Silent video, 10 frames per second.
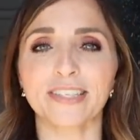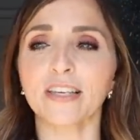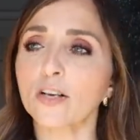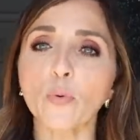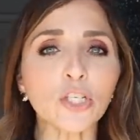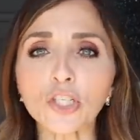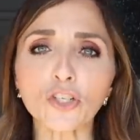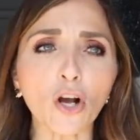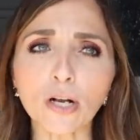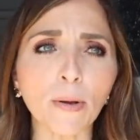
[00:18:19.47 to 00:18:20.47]
He's like, we should
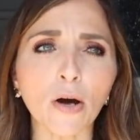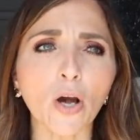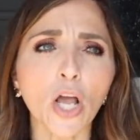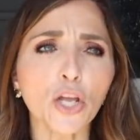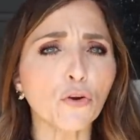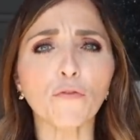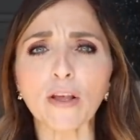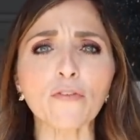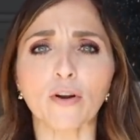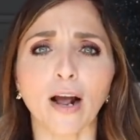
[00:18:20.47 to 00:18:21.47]
talk about your
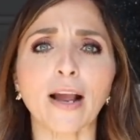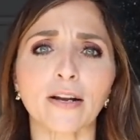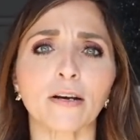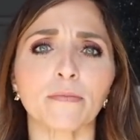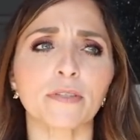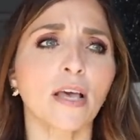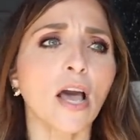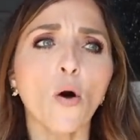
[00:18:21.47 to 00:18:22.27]
favorite items,